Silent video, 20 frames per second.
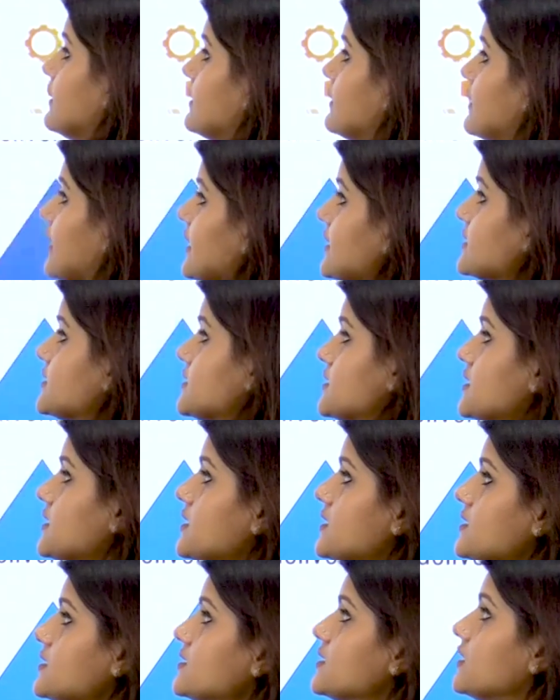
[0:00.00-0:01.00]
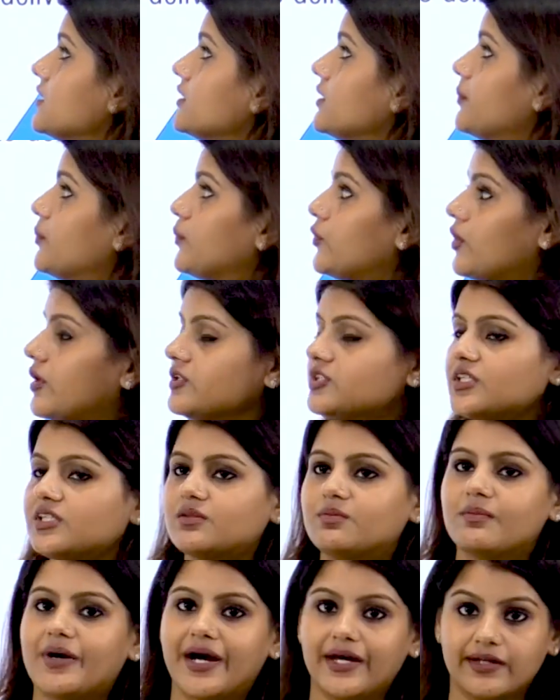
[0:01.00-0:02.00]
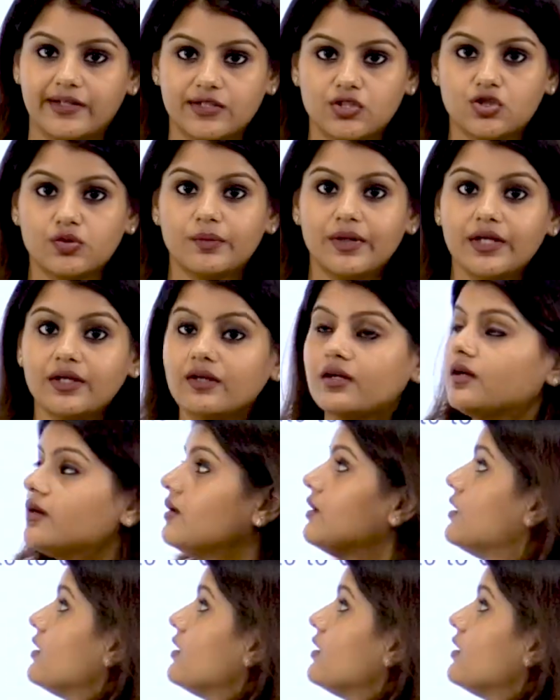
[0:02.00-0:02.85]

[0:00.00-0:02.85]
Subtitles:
Next is the project management